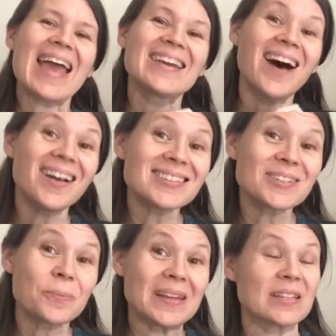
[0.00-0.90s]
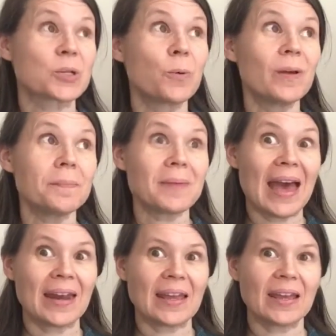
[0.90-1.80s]
and also because quilt
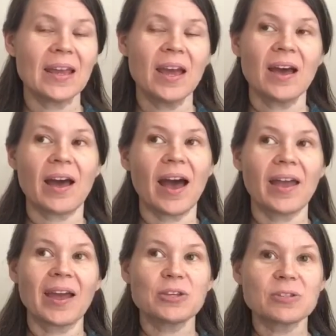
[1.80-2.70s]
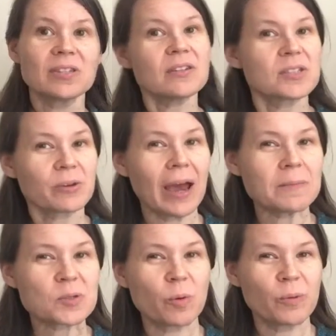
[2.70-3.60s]
batting, I use little
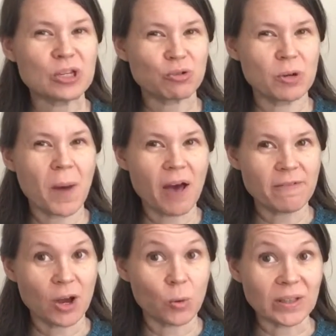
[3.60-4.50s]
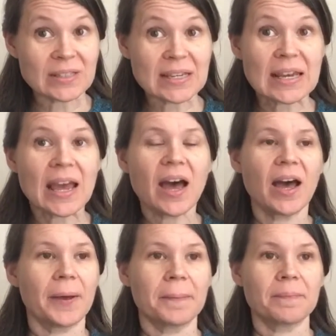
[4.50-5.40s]
scraps when we trim off a quilt.
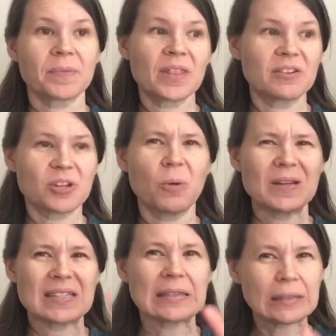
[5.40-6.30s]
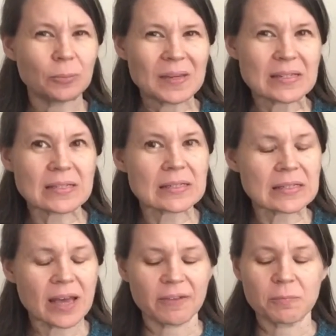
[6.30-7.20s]
There's always little
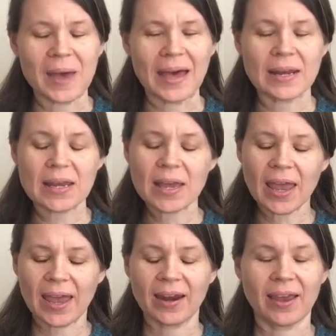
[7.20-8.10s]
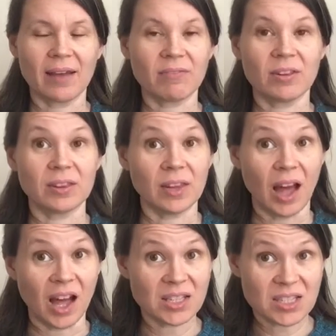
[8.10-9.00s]
pieces of batting, and I have
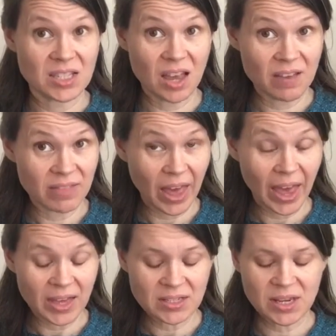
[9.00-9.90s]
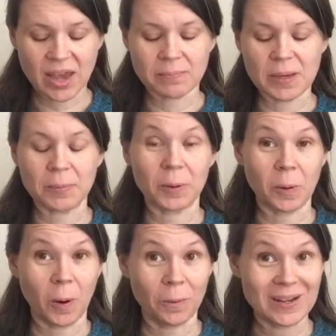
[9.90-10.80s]
lots of that, and people
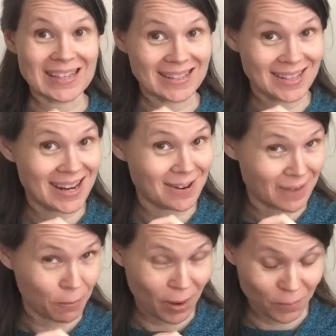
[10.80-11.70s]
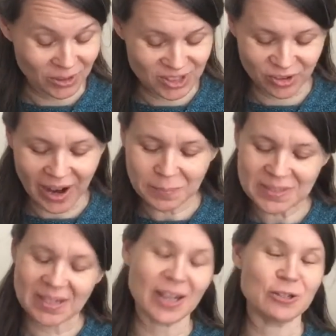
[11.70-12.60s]
are always asking if I want more
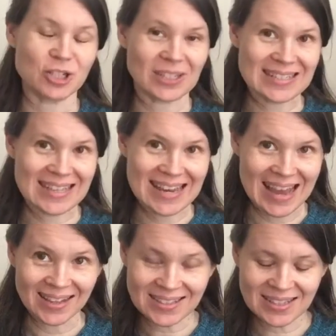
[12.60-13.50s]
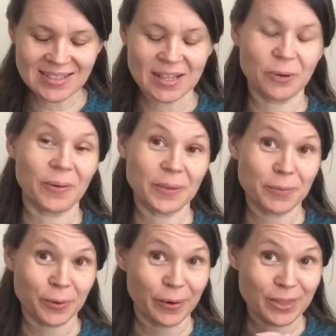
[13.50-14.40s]
scraps, and I usually say yes because I don't want
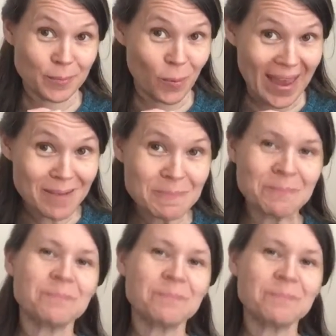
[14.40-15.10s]
them throwing them away.